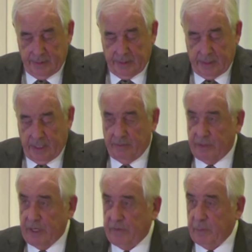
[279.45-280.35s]
having
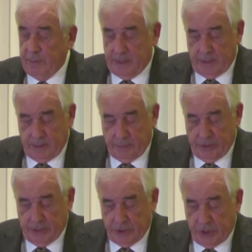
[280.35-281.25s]
never been in a
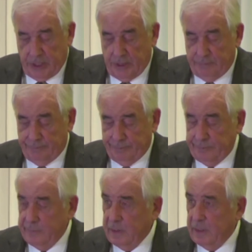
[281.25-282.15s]
breeding shed,
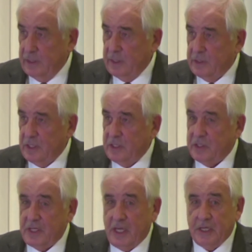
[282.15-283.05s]
seen a
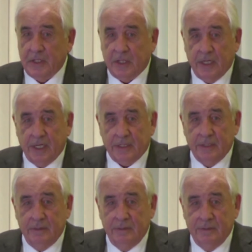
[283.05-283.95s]
stallion
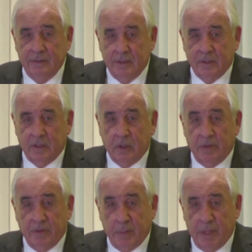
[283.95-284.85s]
collected, or
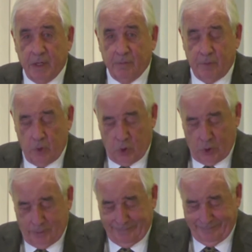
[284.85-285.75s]
even a mare foal.
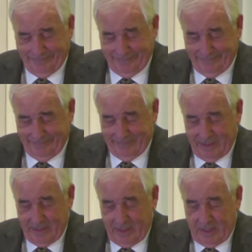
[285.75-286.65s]

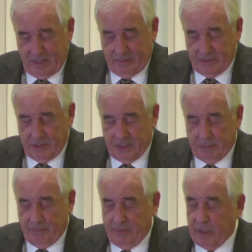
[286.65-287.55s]
However, it didn't take
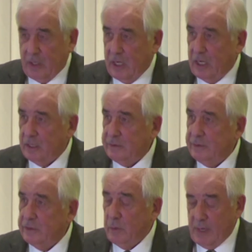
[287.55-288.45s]
me very long
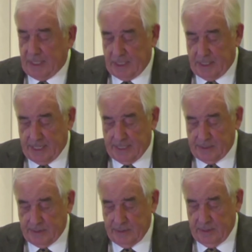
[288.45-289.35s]
to
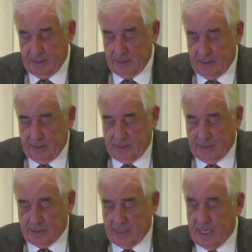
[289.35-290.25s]
recognize
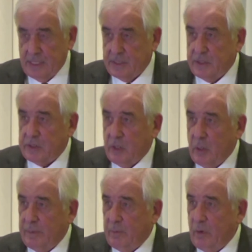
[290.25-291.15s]
the size and
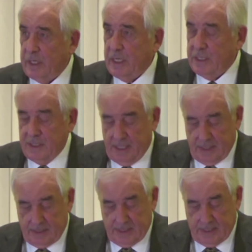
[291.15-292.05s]
scope of what I had
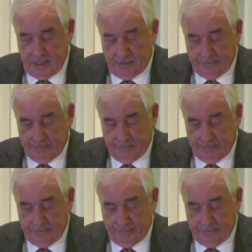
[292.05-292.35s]
taken on.